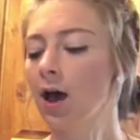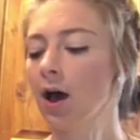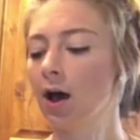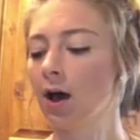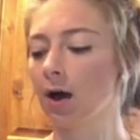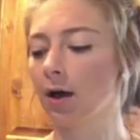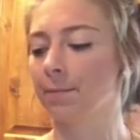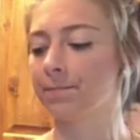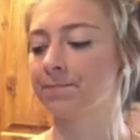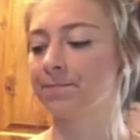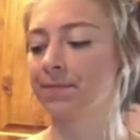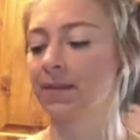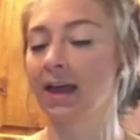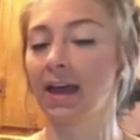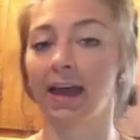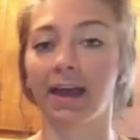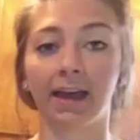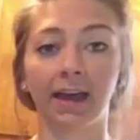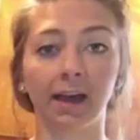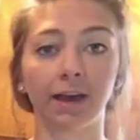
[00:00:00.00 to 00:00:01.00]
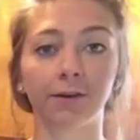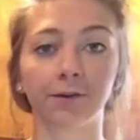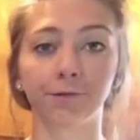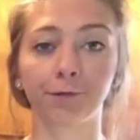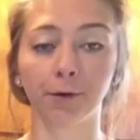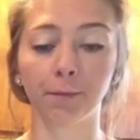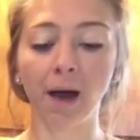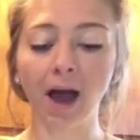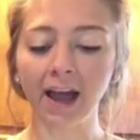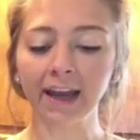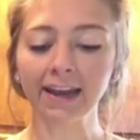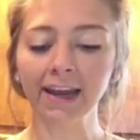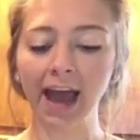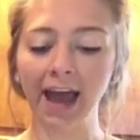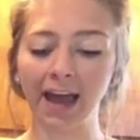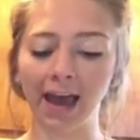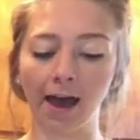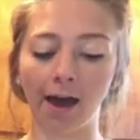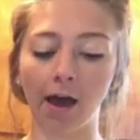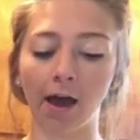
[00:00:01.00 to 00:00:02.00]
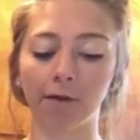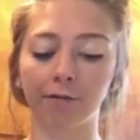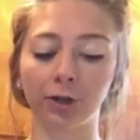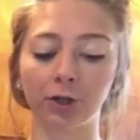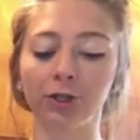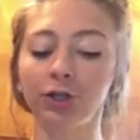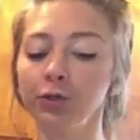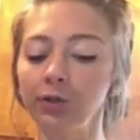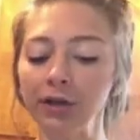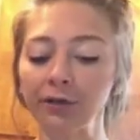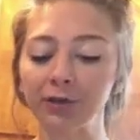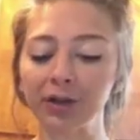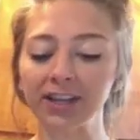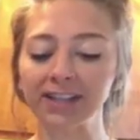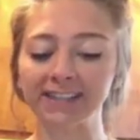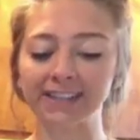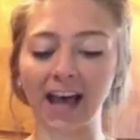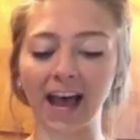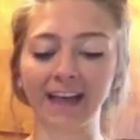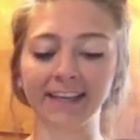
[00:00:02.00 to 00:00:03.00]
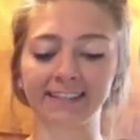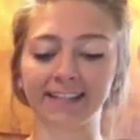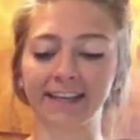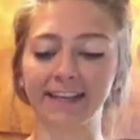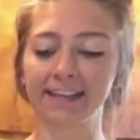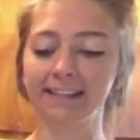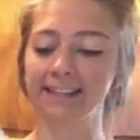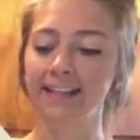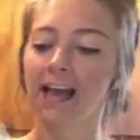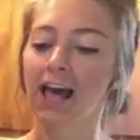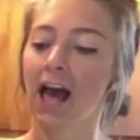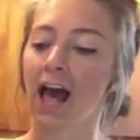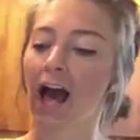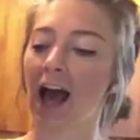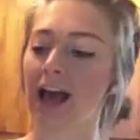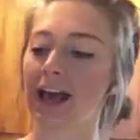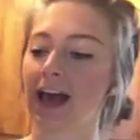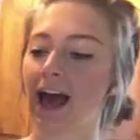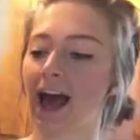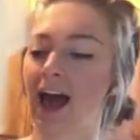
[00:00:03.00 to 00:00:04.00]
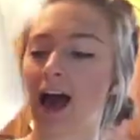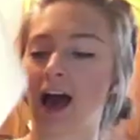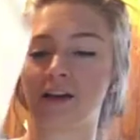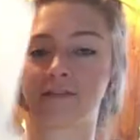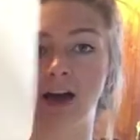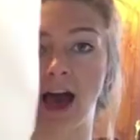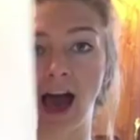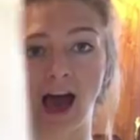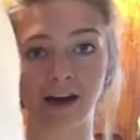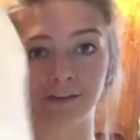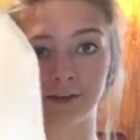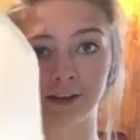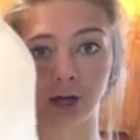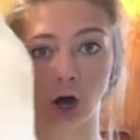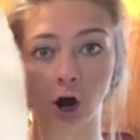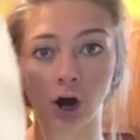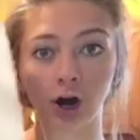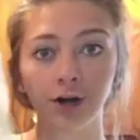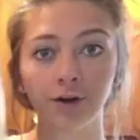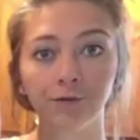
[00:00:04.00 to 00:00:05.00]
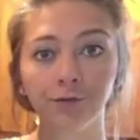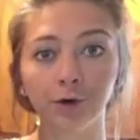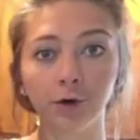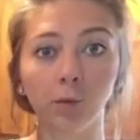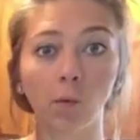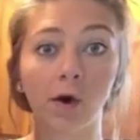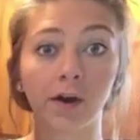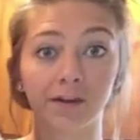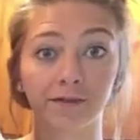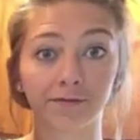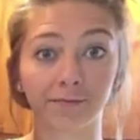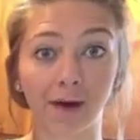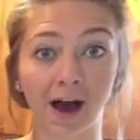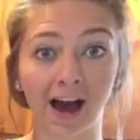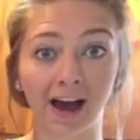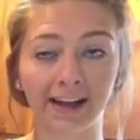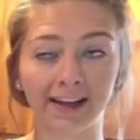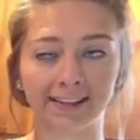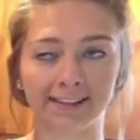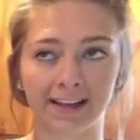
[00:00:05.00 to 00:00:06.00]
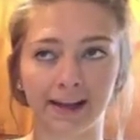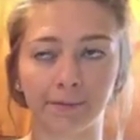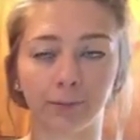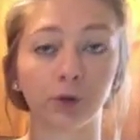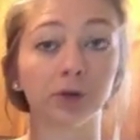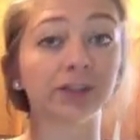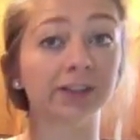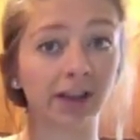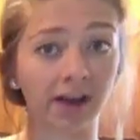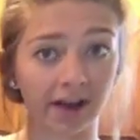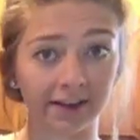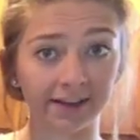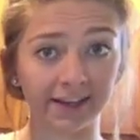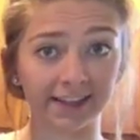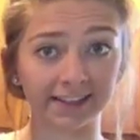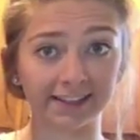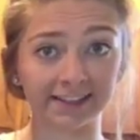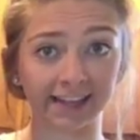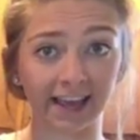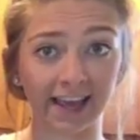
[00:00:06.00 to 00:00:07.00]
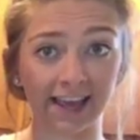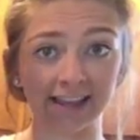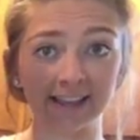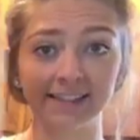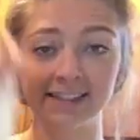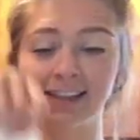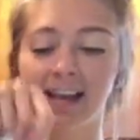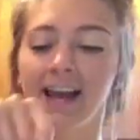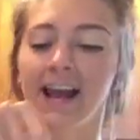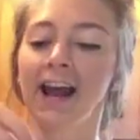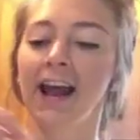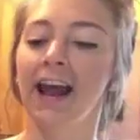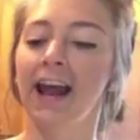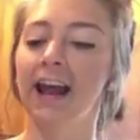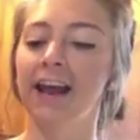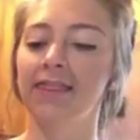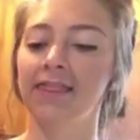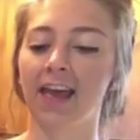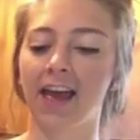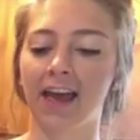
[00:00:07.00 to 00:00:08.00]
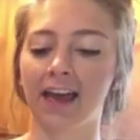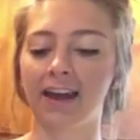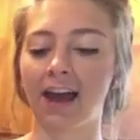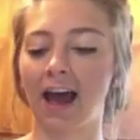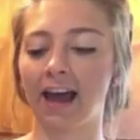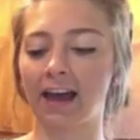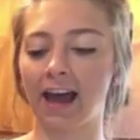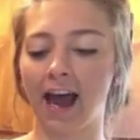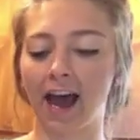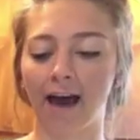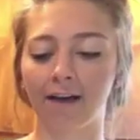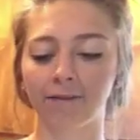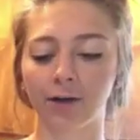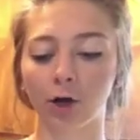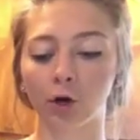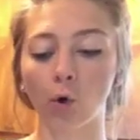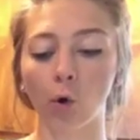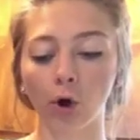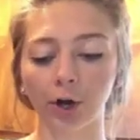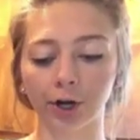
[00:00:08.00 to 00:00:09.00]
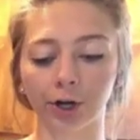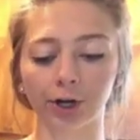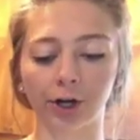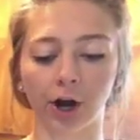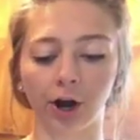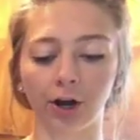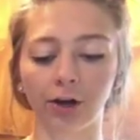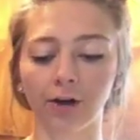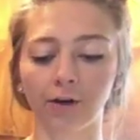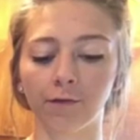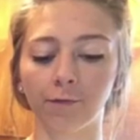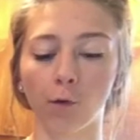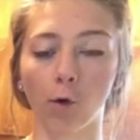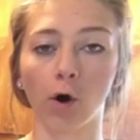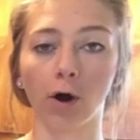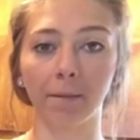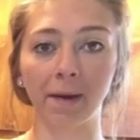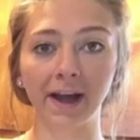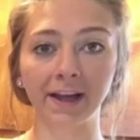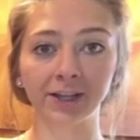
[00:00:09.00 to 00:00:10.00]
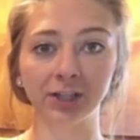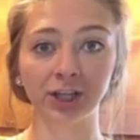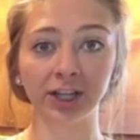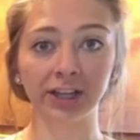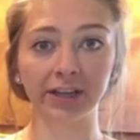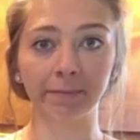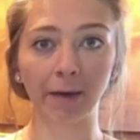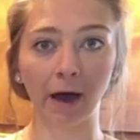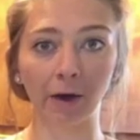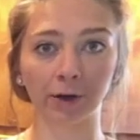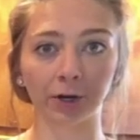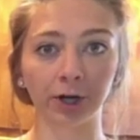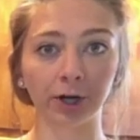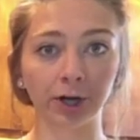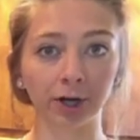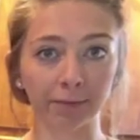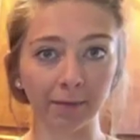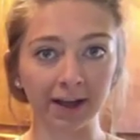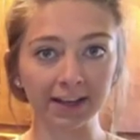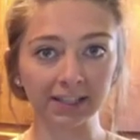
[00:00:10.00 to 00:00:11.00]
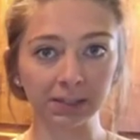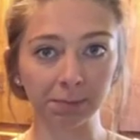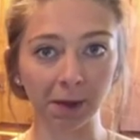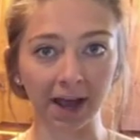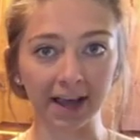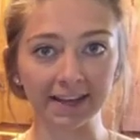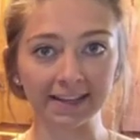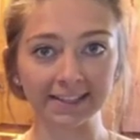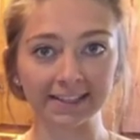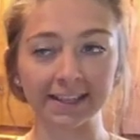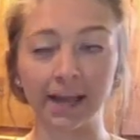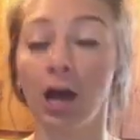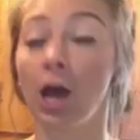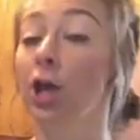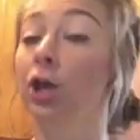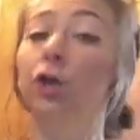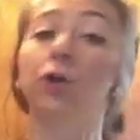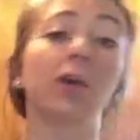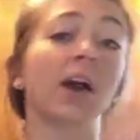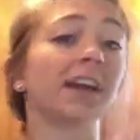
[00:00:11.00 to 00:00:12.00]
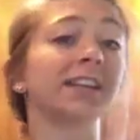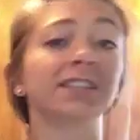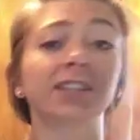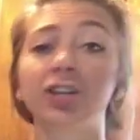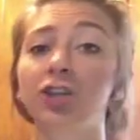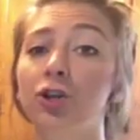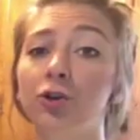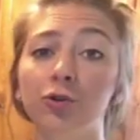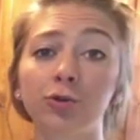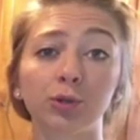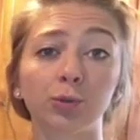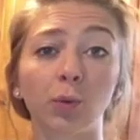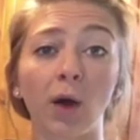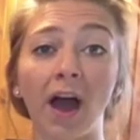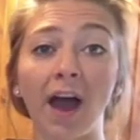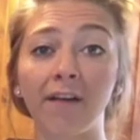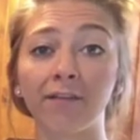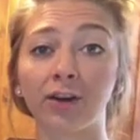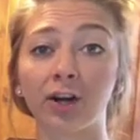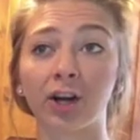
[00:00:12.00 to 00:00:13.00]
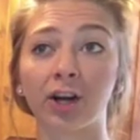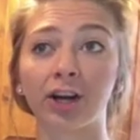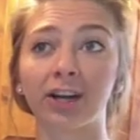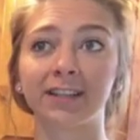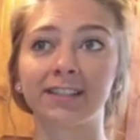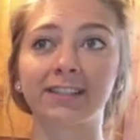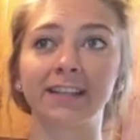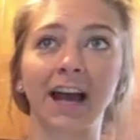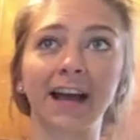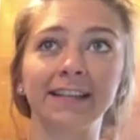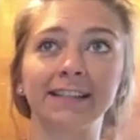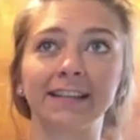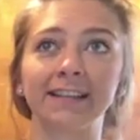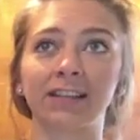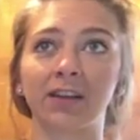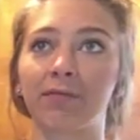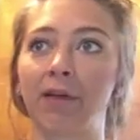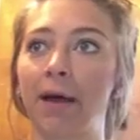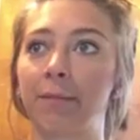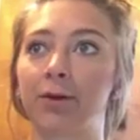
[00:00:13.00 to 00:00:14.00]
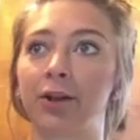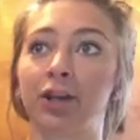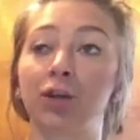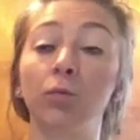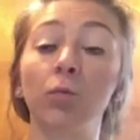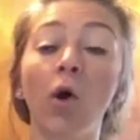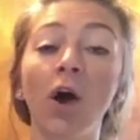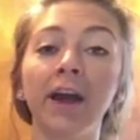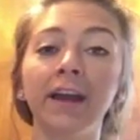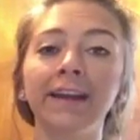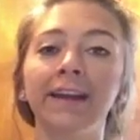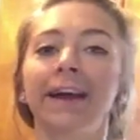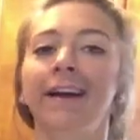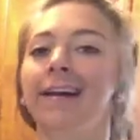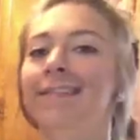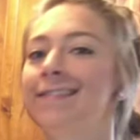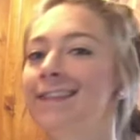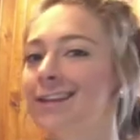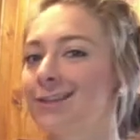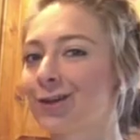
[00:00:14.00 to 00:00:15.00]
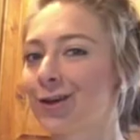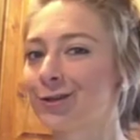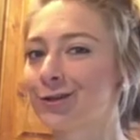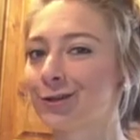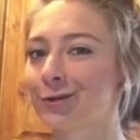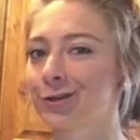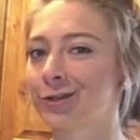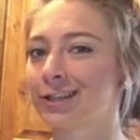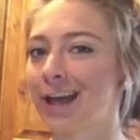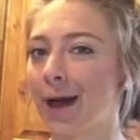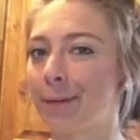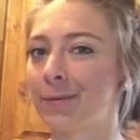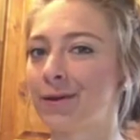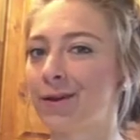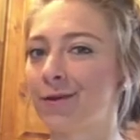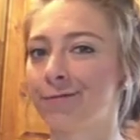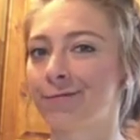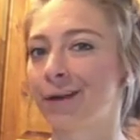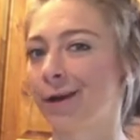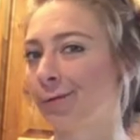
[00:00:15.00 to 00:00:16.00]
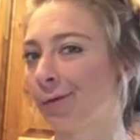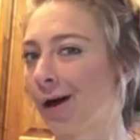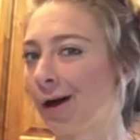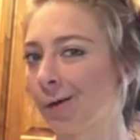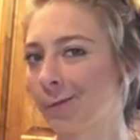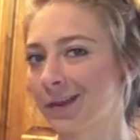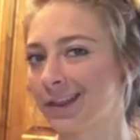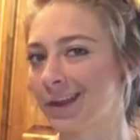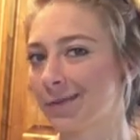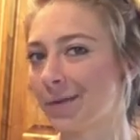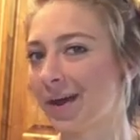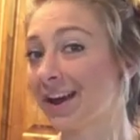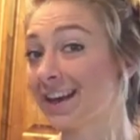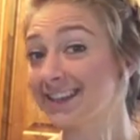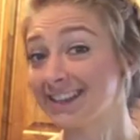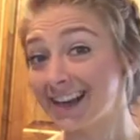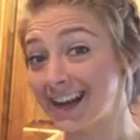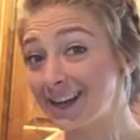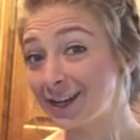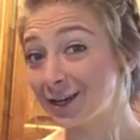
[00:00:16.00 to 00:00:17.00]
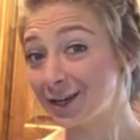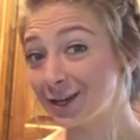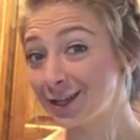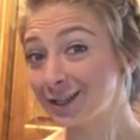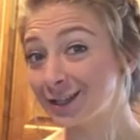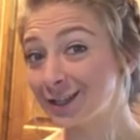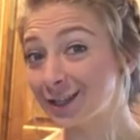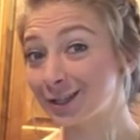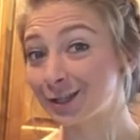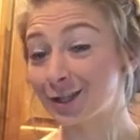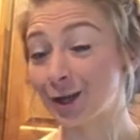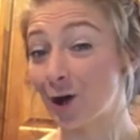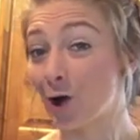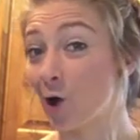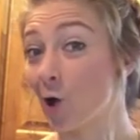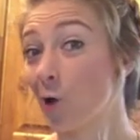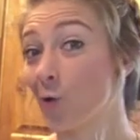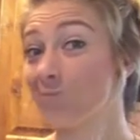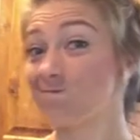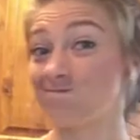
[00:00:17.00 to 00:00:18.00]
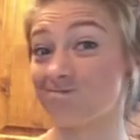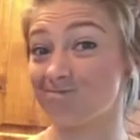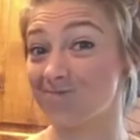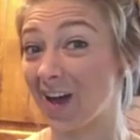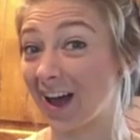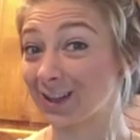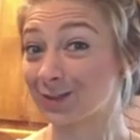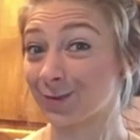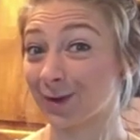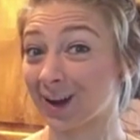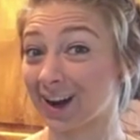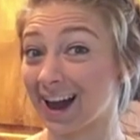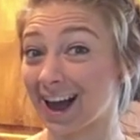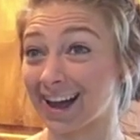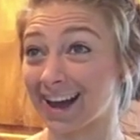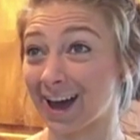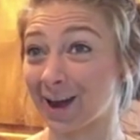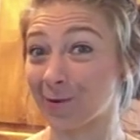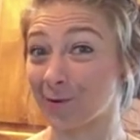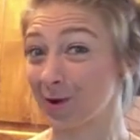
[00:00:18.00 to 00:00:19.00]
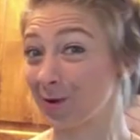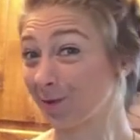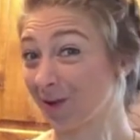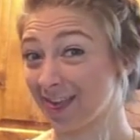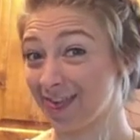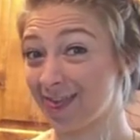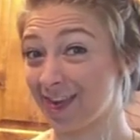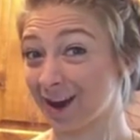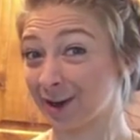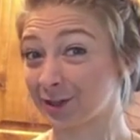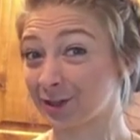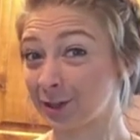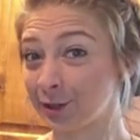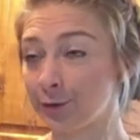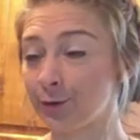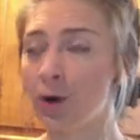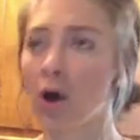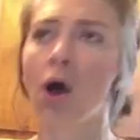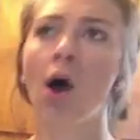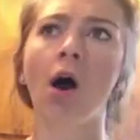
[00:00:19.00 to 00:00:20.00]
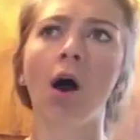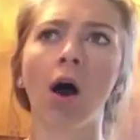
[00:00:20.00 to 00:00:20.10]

And for mine, I have 2 different sizes. I have 1/2 yard for one of my samples, the onion skins, and then I have a 1/4 yard for my chili powder or my spice. You guys can use whatever sizes of fabric you want. These also just happen to fit well within my containers, so that's what I kind of went with there too.